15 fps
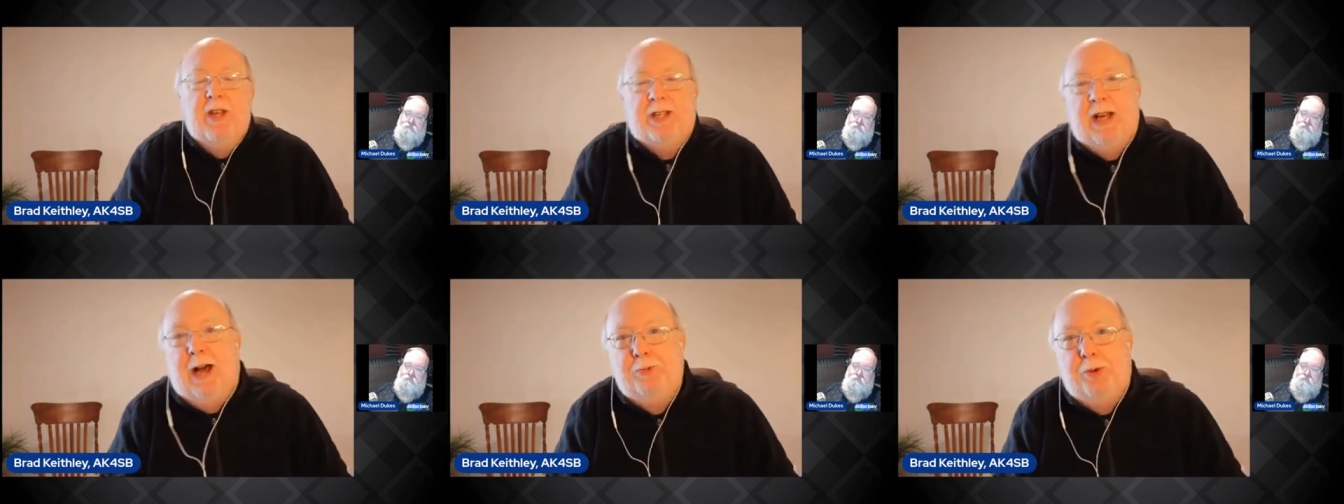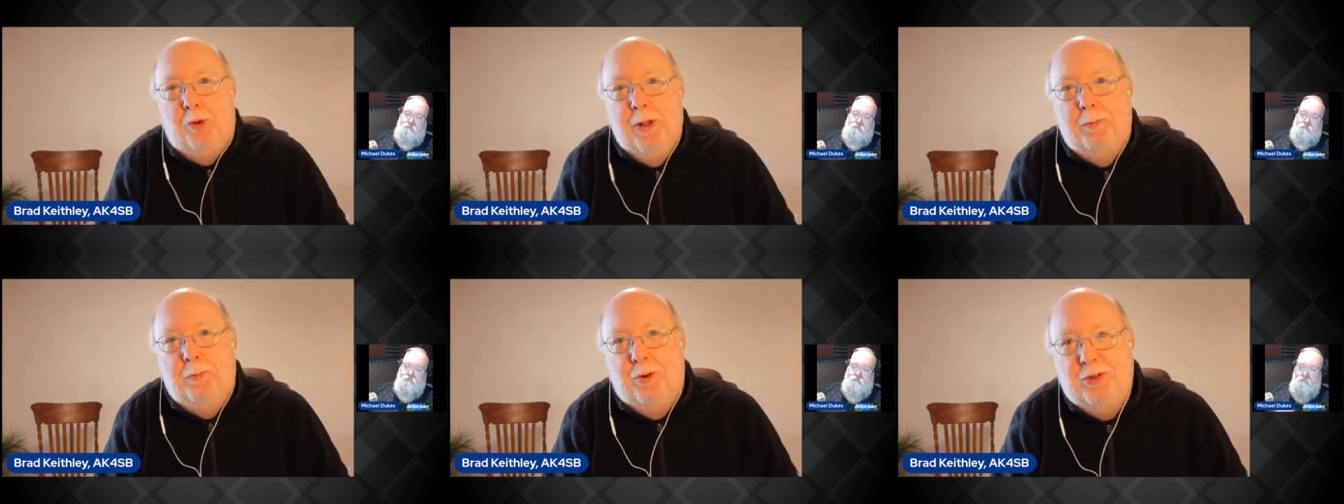top
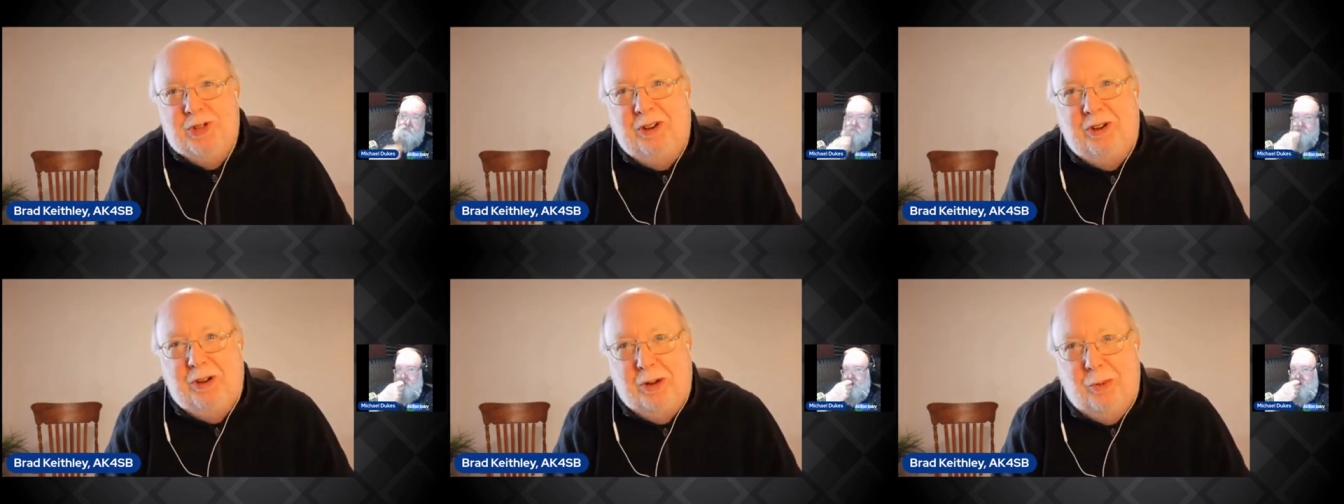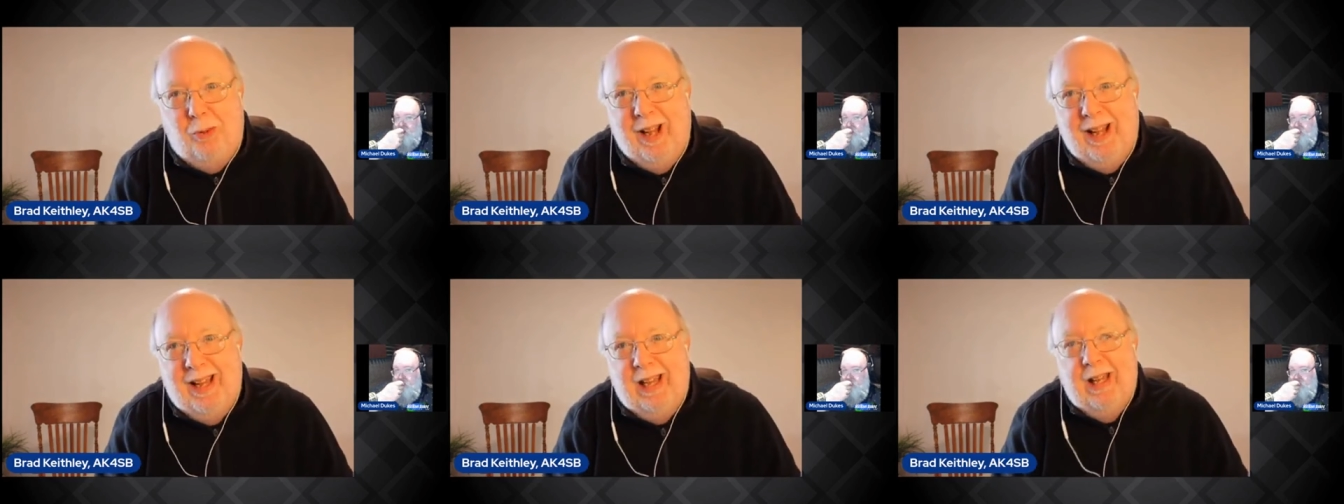twenty percent are going to
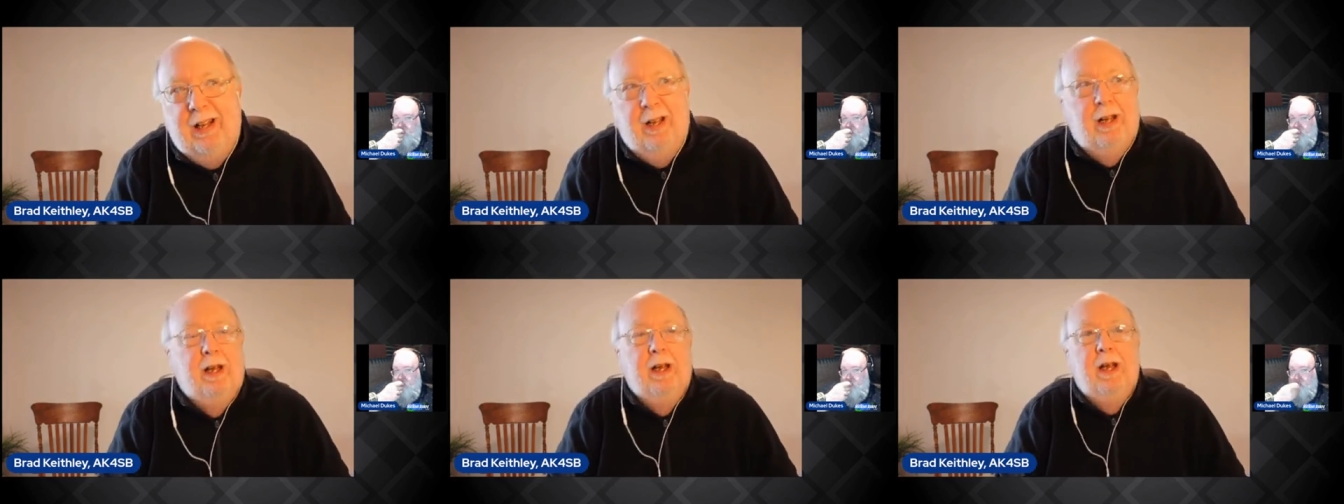weigh in